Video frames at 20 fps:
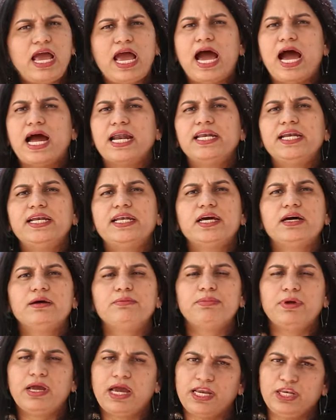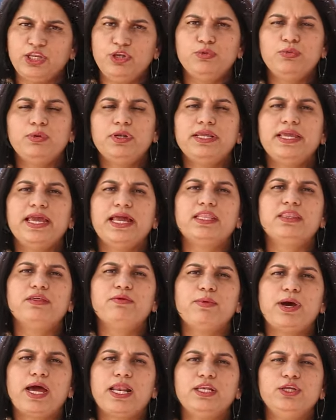Add it up and you will get
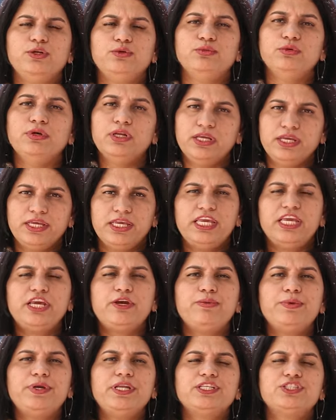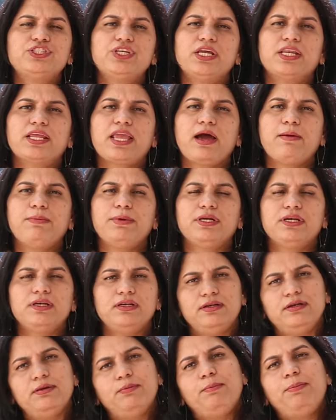the value. Equity share
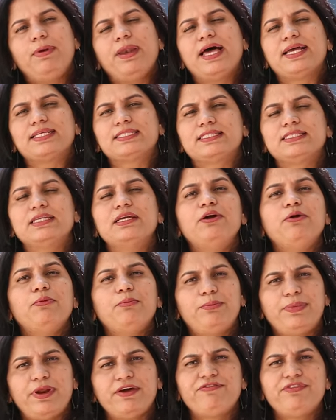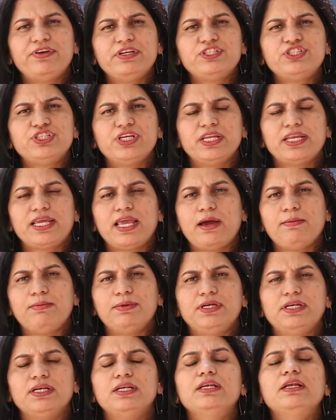capital plus preference share
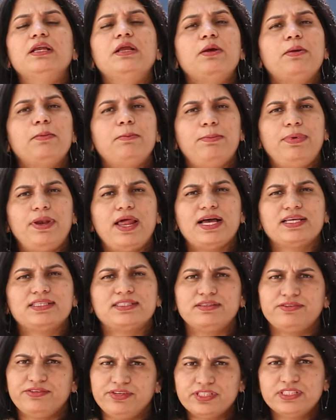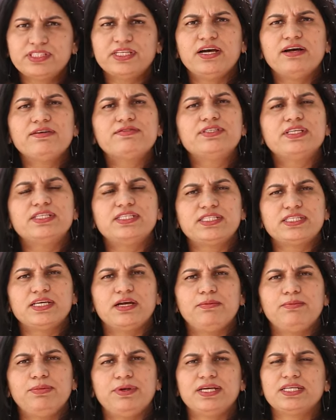capital plus reserves and
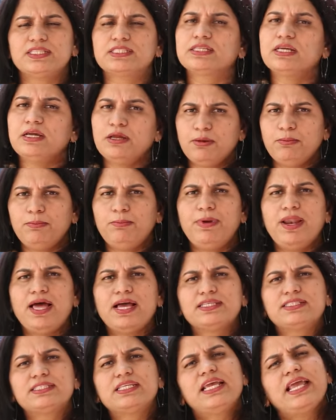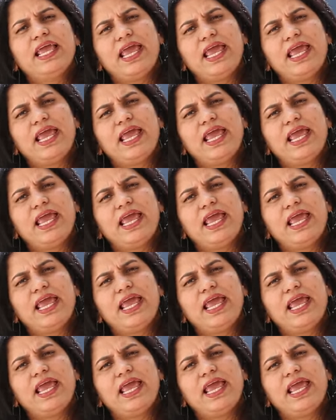surplus plus